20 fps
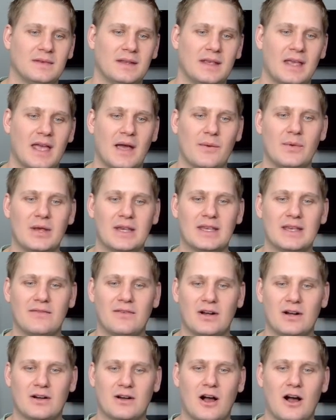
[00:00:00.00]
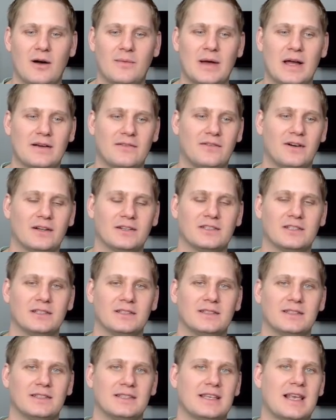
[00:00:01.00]
and we give it our callback function
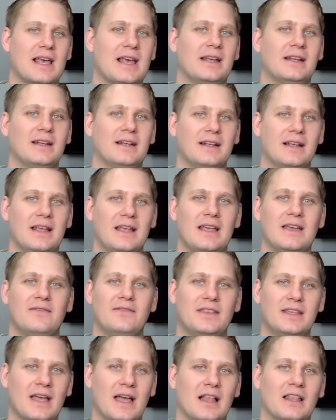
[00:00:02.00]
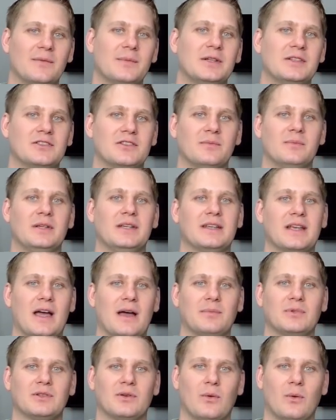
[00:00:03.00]
to say if the element should be
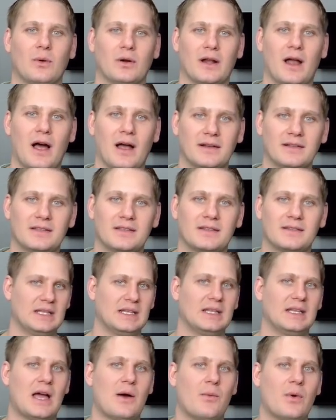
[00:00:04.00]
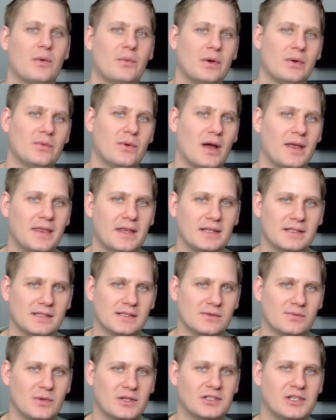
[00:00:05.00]
kept or not. Now when we run
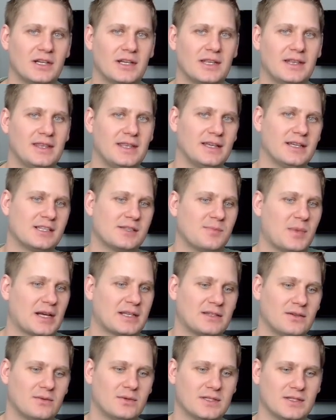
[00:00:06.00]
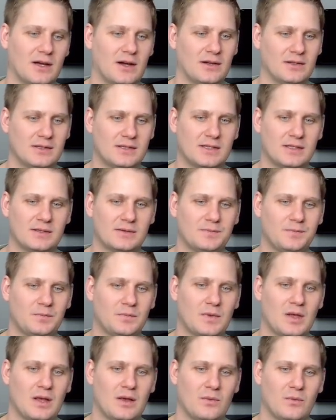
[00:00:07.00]
this, we should get the expected results
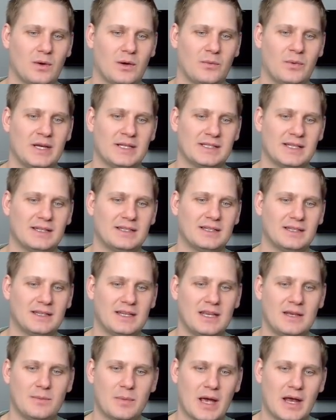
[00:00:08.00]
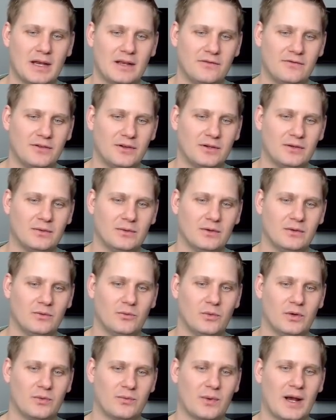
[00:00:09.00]
where we said to keep any food
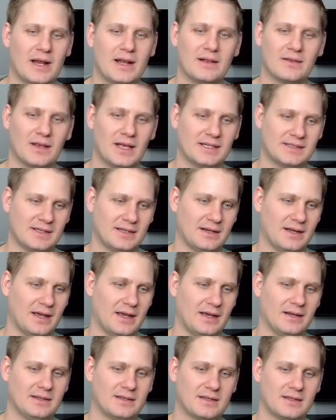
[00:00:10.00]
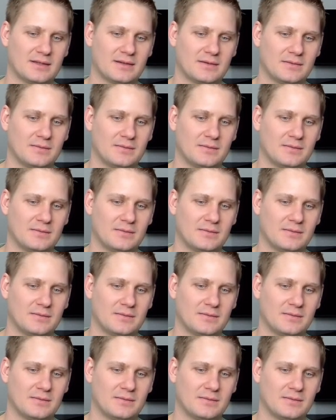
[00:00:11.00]
with rating less than 8,